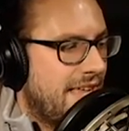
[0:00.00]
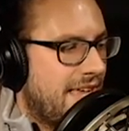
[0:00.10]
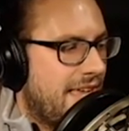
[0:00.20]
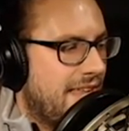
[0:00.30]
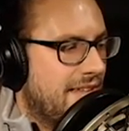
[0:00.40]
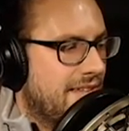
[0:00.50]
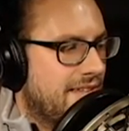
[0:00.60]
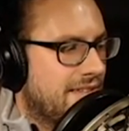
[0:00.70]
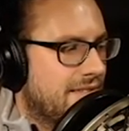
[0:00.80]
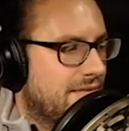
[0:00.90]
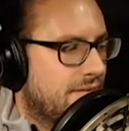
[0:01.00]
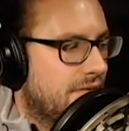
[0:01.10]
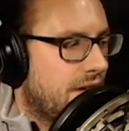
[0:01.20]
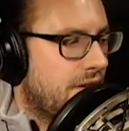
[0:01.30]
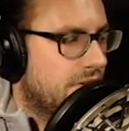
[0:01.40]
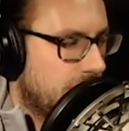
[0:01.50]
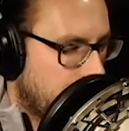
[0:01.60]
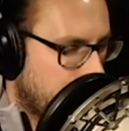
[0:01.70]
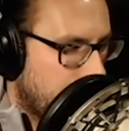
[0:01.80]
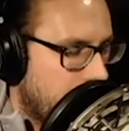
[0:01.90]
And
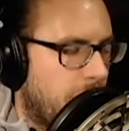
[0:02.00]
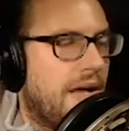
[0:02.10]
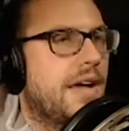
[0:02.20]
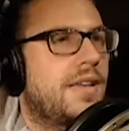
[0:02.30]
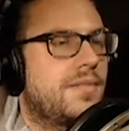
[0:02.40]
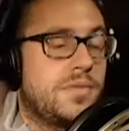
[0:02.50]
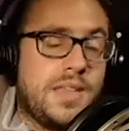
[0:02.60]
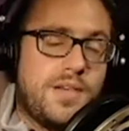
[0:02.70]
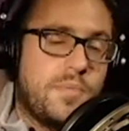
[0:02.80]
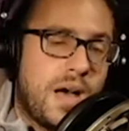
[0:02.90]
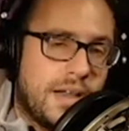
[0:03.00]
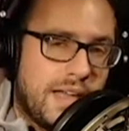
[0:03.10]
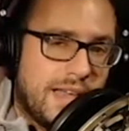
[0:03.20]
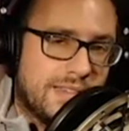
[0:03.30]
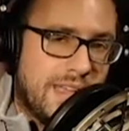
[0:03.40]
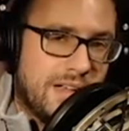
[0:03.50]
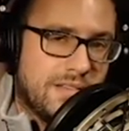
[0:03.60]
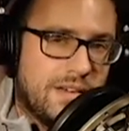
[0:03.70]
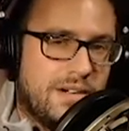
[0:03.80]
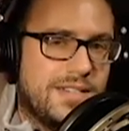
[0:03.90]
also running we have a podcast now.
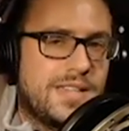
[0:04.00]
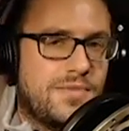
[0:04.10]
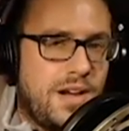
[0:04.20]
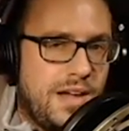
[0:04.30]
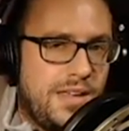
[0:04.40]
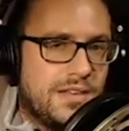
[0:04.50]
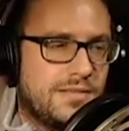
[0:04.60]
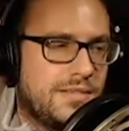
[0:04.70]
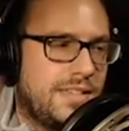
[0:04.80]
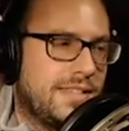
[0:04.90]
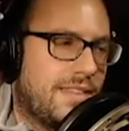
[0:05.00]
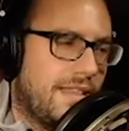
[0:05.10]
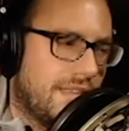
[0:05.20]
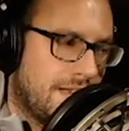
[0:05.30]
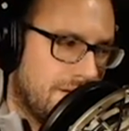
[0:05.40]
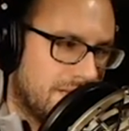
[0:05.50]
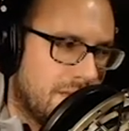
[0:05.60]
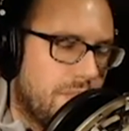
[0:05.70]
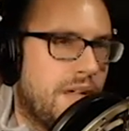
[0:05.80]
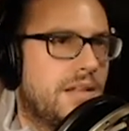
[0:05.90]
RSF Radio is a thing that goes
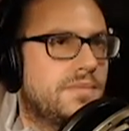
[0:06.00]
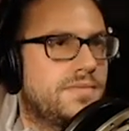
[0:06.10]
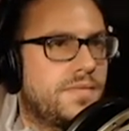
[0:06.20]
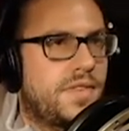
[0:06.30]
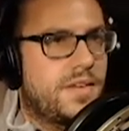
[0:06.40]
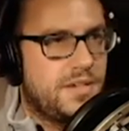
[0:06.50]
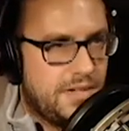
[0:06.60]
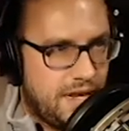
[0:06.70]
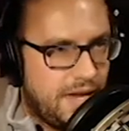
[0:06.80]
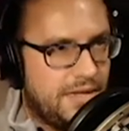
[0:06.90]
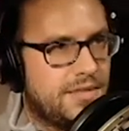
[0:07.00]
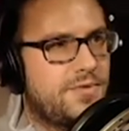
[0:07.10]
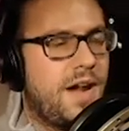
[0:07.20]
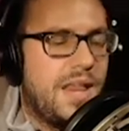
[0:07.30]
up on Thursday nights, Friday